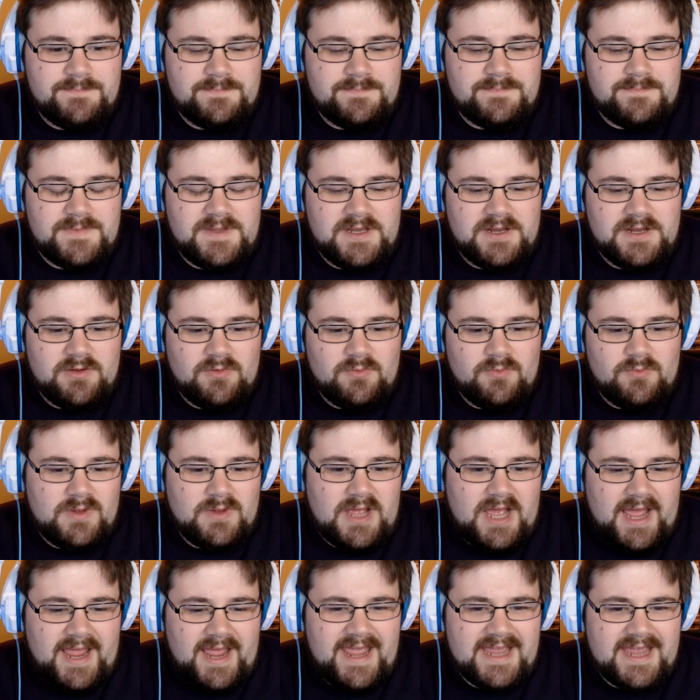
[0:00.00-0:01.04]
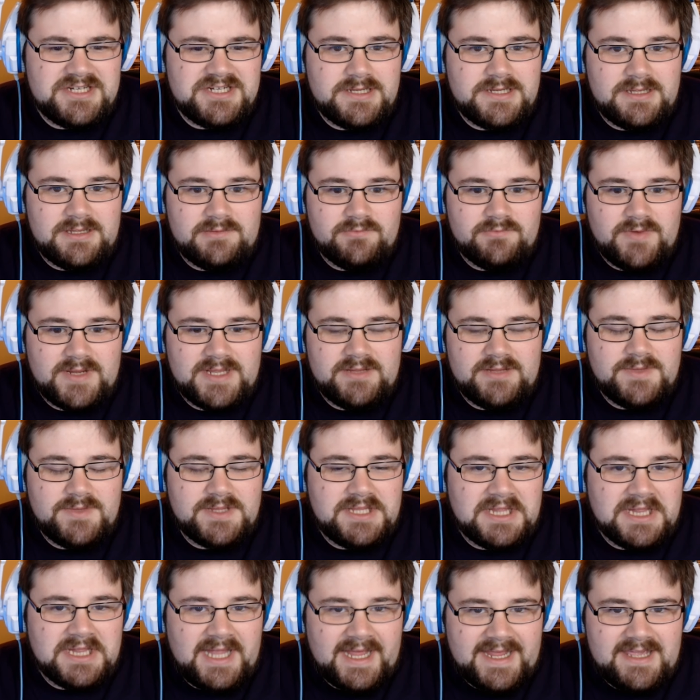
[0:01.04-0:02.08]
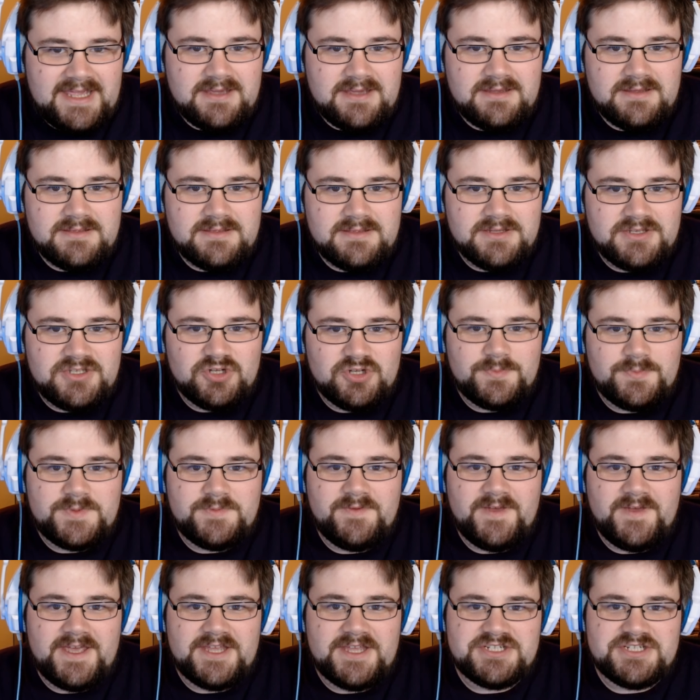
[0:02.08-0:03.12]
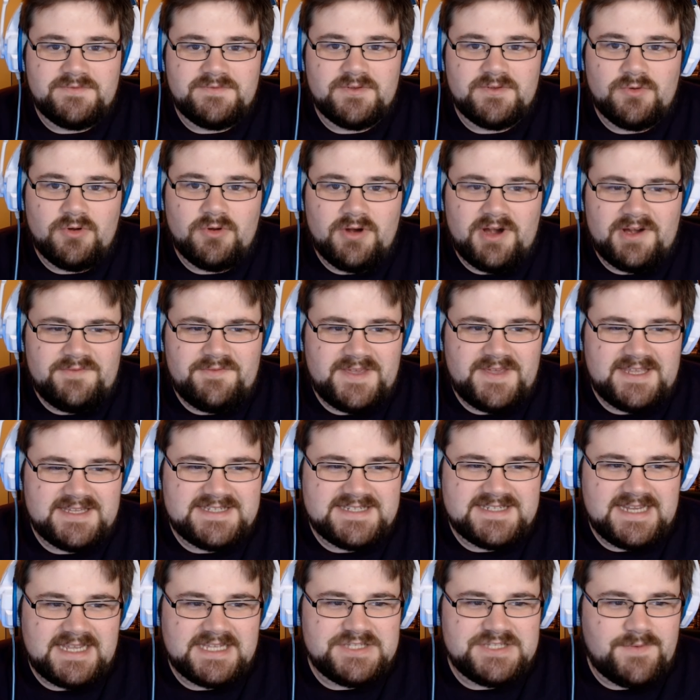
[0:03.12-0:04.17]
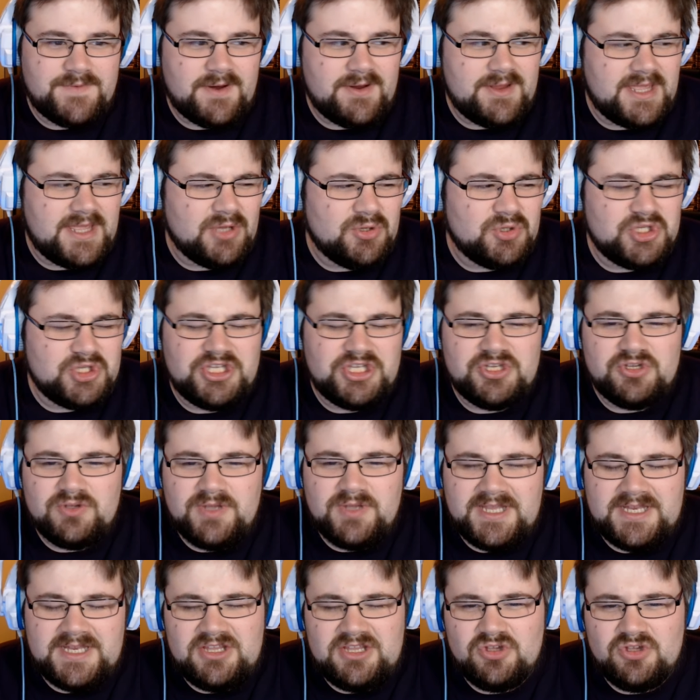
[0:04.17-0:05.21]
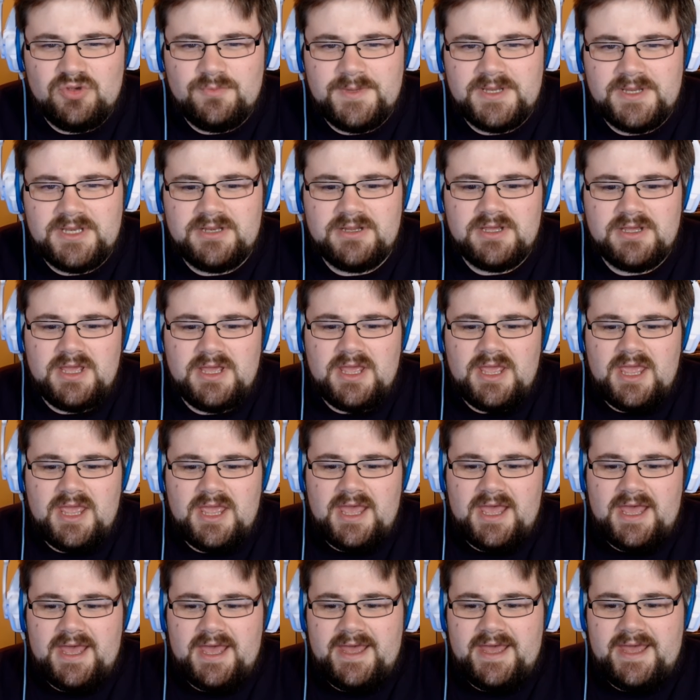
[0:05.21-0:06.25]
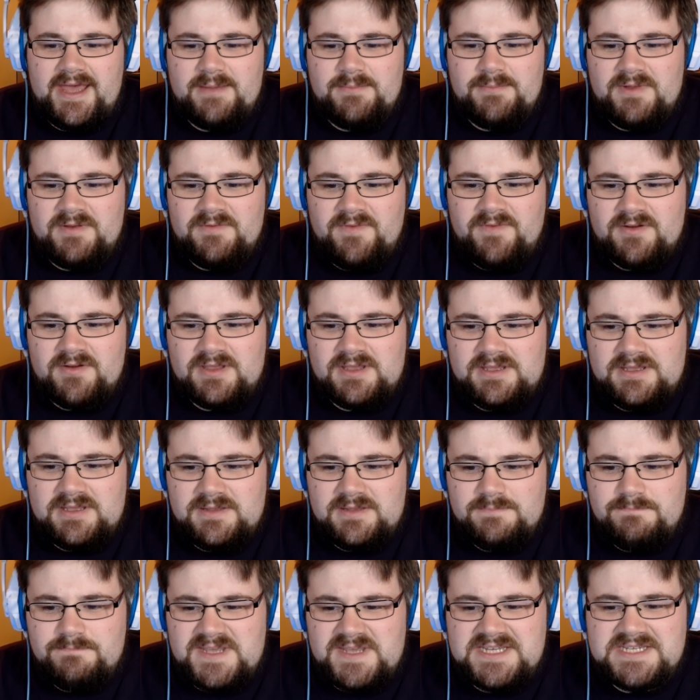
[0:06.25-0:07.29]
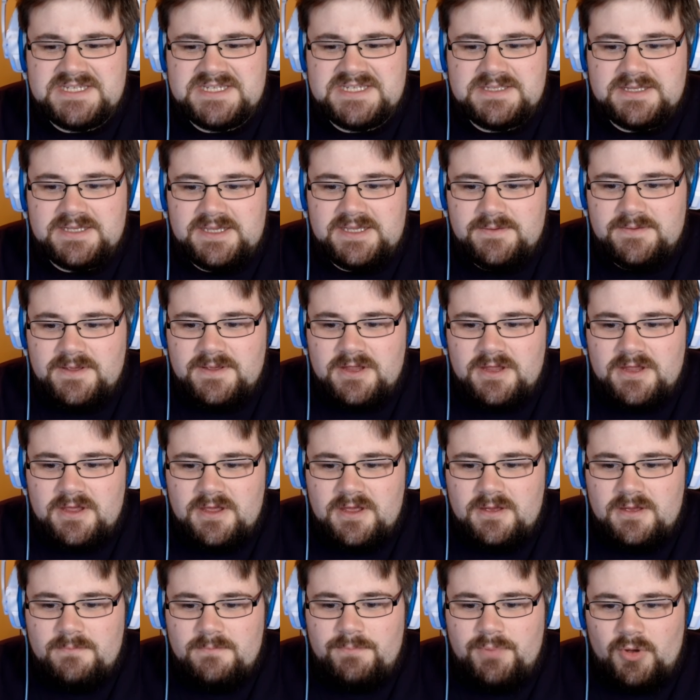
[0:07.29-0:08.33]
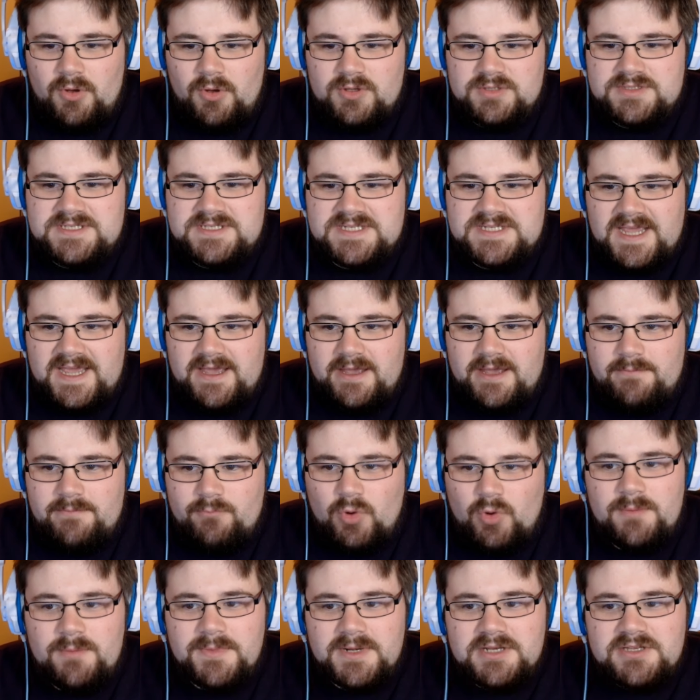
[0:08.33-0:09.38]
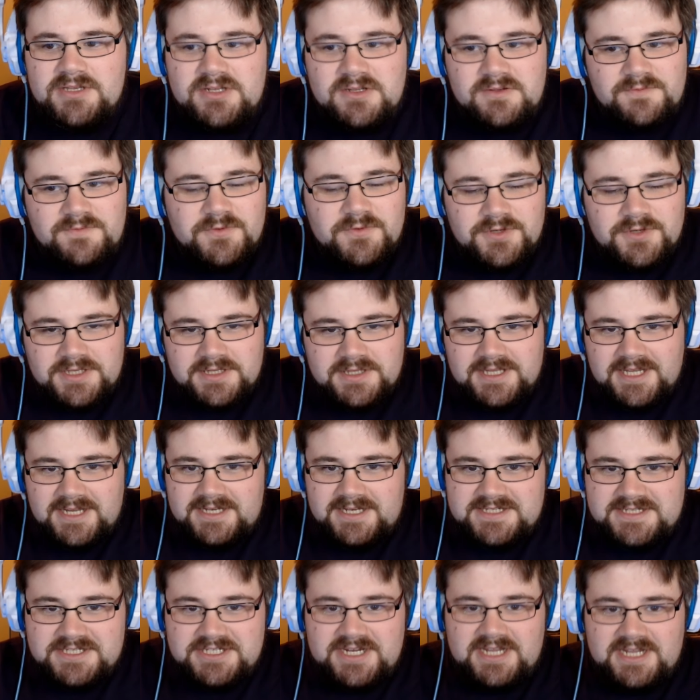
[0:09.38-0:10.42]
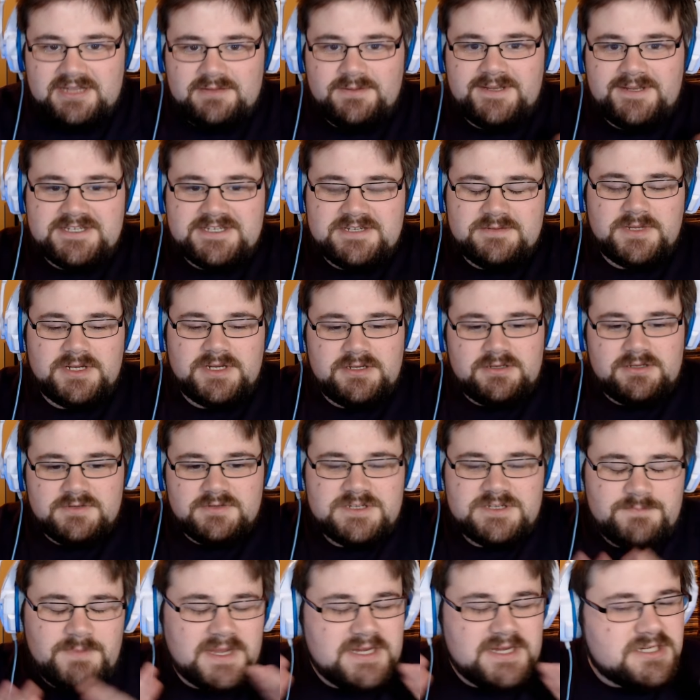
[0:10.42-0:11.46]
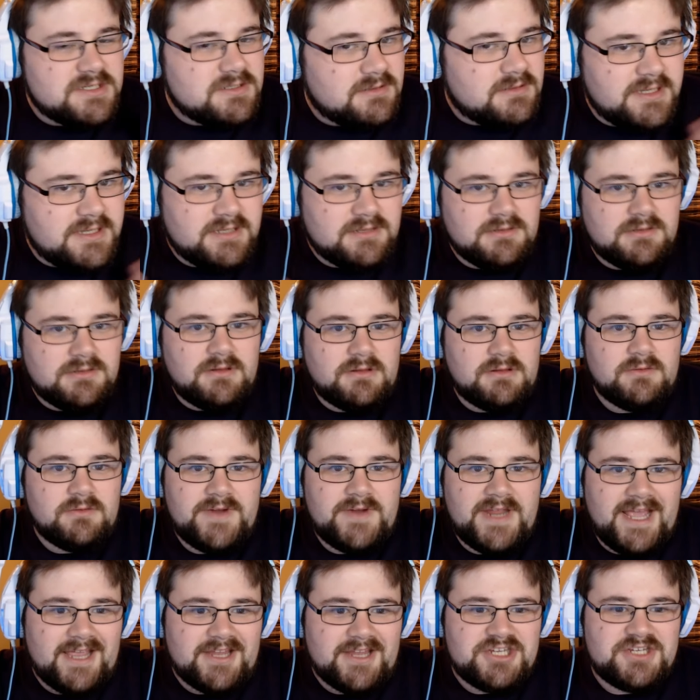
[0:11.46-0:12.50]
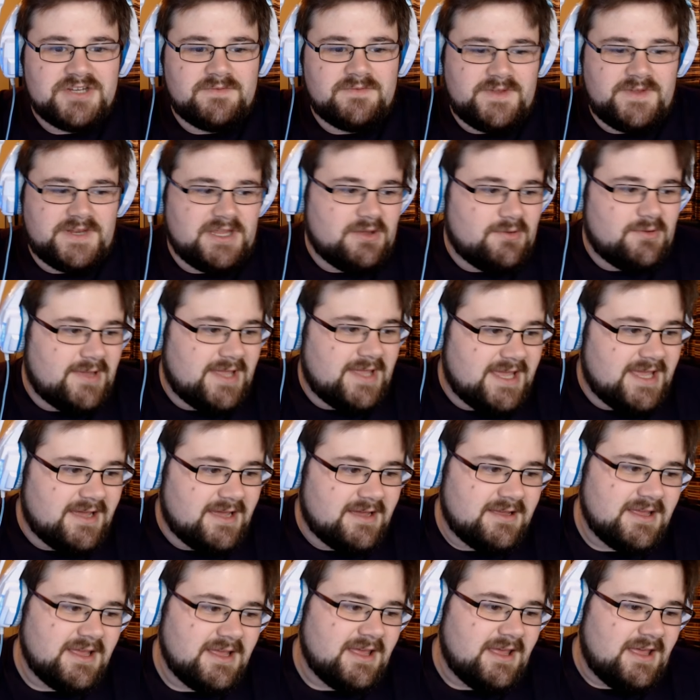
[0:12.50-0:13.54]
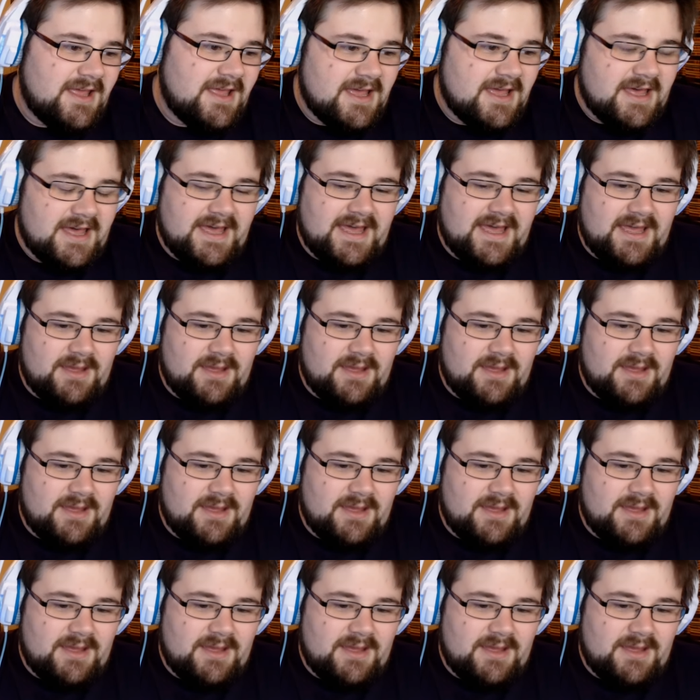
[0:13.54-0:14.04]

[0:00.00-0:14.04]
you know, I actually really, really like the dubbed version of the roar. I think it sounds very inhuman and very beastly. But what I'm going to do for you, ladies and gentlemen, is I'm going to do a special little reaction video here. We're